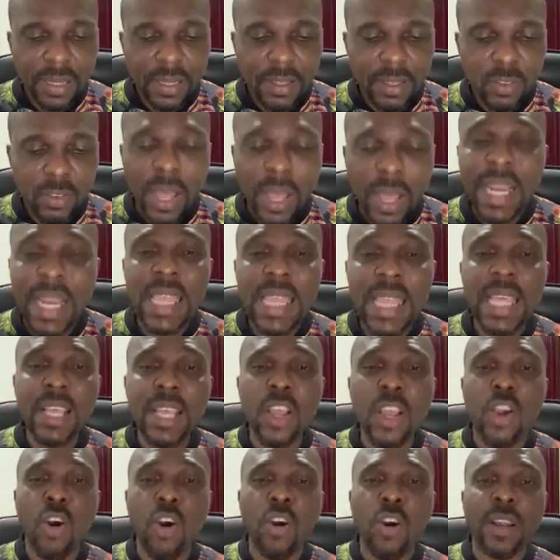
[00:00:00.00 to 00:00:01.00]
So
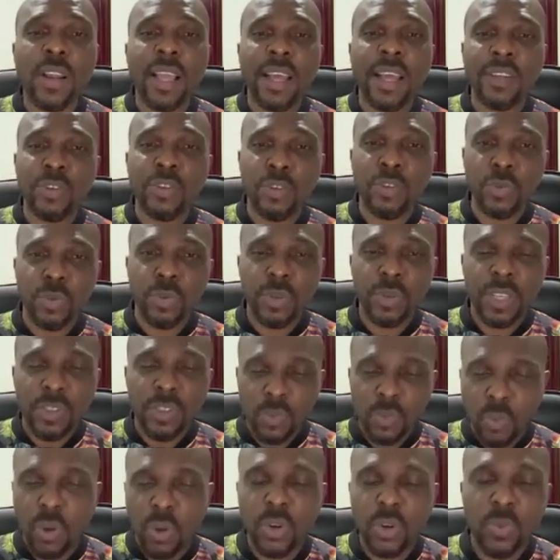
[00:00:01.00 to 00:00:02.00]
anything God can do,
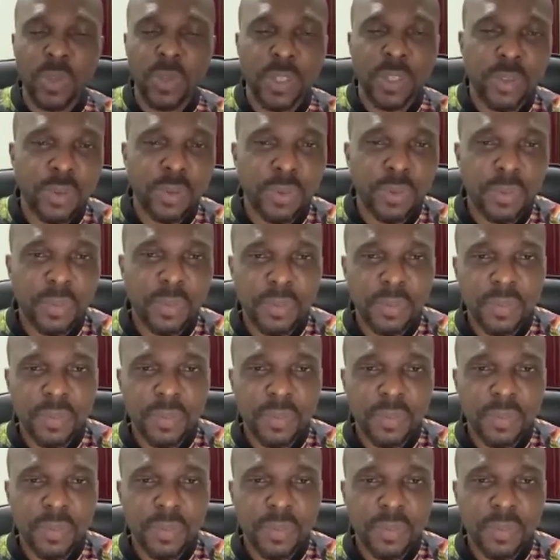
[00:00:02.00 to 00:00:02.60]
his word will do.